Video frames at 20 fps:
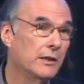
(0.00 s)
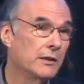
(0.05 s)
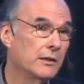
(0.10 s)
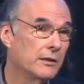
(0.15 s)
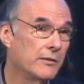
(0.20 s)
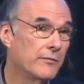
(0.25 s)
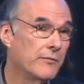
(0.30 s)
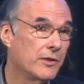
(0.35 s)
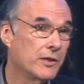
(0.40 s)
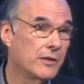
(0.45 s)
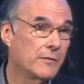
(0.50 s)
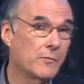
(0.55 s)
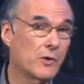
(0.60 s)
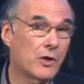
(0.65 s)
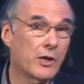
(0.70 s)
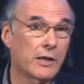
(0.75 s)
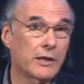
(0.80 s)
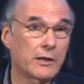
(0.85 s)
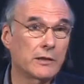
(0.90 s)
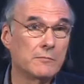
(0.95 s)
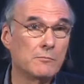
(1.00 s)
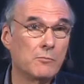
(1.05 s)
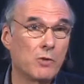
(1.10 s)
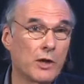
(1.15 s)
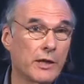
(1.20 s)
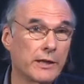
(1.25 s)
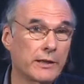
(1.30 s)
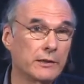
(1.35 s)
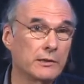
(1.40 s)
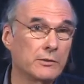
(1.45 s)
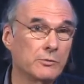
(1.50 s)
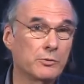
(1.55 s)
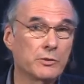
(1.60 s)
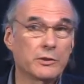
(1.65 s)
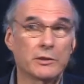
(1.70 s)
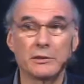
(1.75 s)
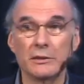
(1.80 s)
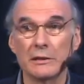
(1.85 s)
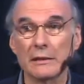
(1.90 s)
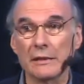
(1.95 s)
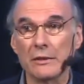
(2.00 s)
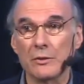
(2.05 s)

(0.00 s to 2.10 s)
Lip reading: of the American market, where